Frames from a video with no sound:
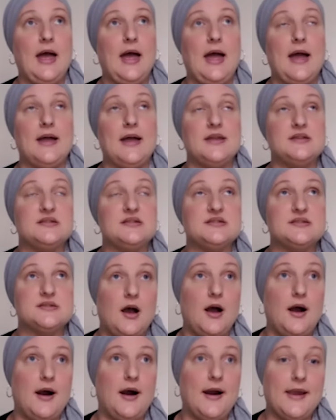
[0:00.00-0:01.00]
and
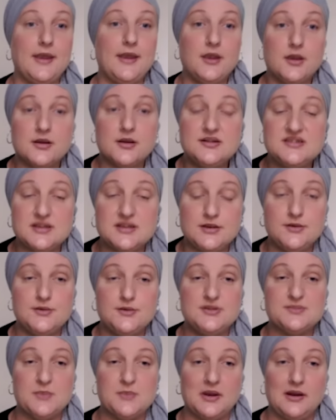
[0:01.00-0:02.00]
I
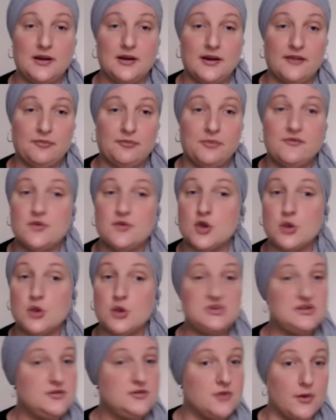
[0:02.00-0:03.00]
continued my life with
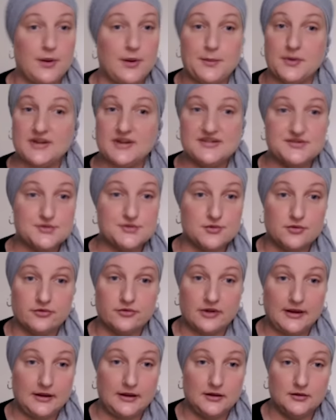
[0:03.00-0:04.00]
nobody knowing my
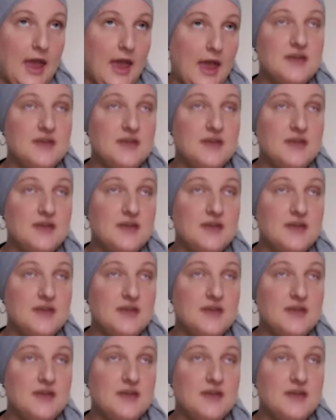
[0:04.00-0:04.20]
story.